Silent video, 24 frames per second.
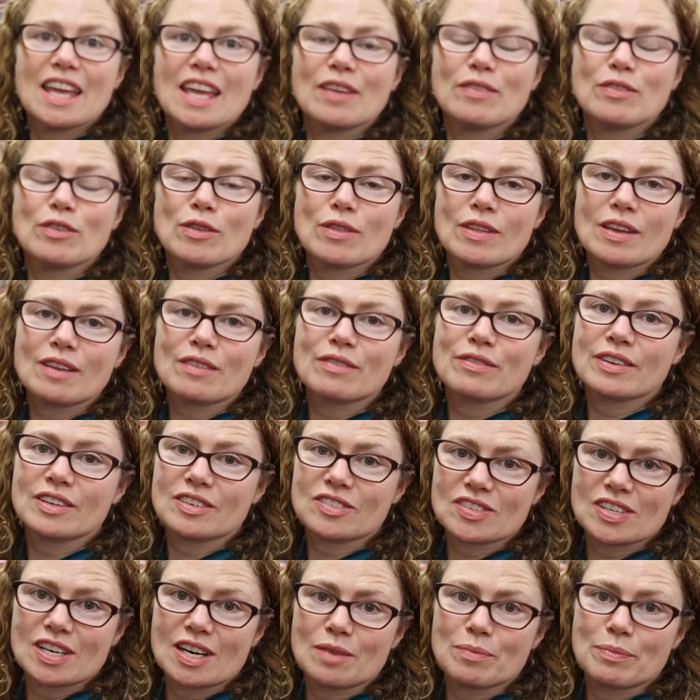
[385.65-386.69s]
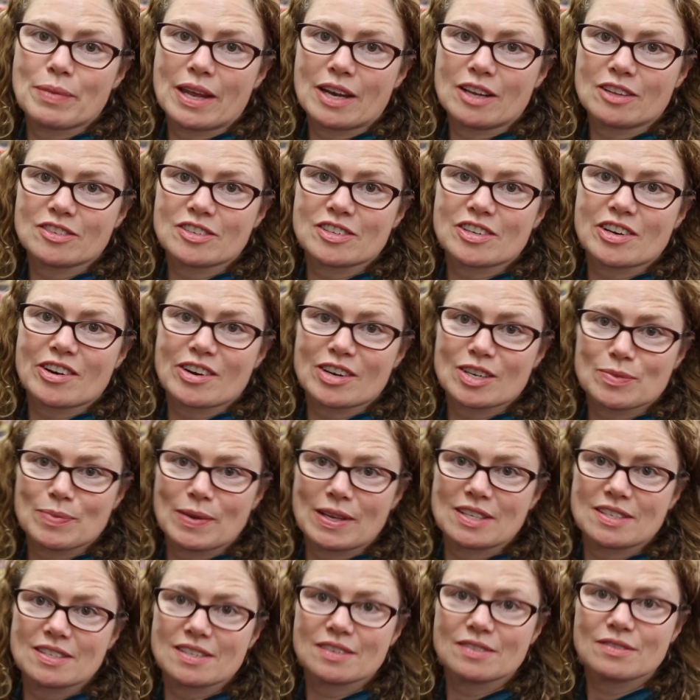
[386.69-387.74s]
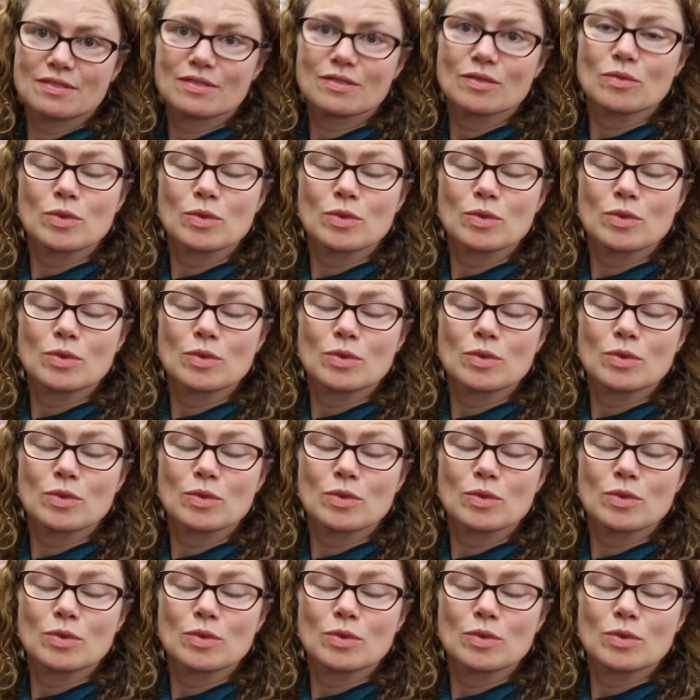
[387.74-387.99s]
If you think Filson and Pendleton are expensive,